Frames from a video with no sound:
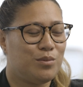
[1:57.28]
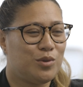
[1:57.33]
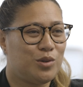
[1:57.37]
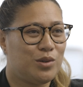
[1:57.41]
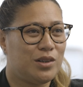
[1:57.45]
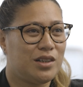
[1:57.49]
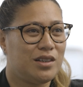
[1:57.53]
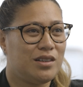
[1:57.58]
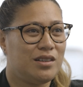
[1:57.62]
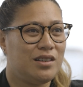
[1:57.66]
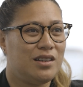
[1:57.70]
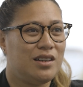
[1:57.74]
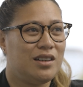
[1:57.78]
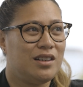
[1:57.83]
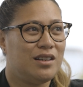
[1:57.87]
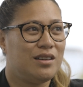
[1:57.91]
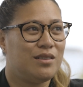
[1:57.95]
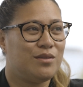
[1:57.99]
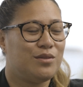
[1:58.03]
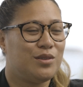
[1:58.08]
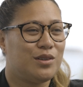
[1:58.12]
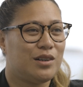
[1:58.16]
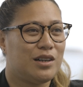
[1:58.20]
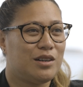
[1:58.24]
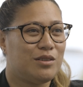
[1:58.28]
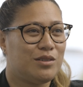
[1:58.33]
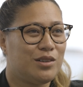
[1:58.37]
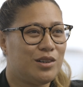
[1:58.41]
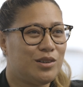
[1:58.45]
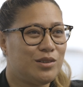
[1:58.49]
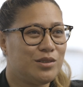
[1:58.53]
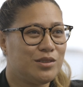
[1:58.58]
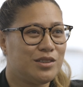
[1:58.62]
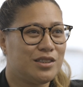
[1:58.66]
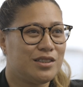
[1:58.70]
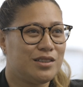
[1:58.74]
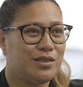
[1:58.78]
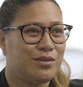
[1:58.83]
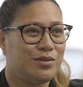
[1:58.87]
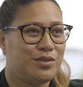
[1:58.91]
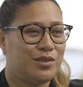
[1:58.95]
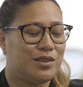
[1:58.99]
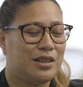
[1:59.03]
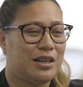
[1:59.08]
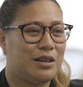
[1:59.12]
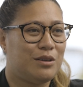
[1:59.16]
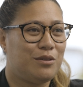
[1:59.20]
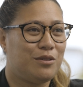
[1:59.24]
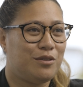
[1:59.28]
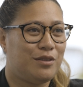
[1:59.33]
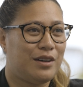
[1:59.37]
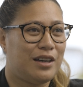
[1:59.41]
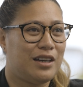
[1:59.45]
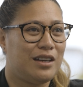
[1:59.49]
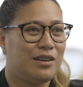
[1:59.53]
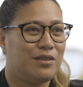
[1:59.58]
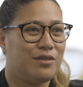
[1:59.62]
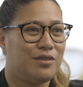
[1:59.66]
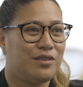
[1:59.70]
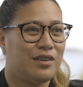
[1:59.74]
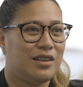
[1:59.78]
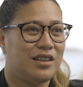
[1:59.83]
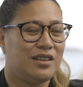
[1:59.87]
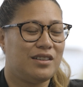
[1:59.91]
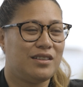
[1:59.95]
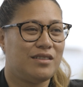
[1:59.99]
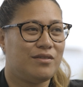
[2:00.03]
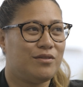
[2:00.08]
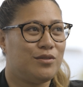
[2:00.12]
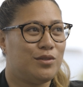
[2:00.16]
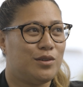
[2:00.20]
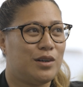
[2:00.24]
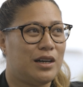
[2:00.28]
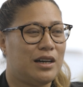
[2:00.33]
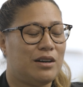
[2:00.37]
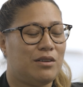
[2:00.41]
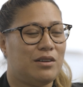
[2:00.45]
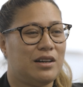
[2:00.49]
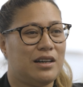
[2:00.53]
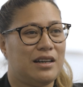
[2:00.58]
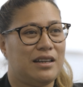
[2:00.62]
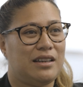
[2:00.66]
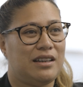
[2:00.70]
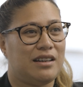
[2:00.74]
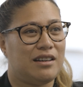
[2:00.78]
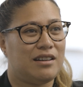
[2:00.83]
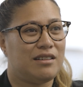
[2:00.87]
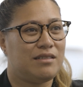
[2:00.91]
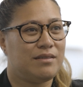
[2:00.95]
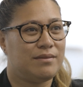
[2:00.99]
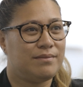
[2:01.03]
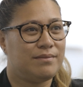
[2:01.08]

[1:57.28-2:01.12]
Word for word: more for our culture, for our faith, and for our ainga.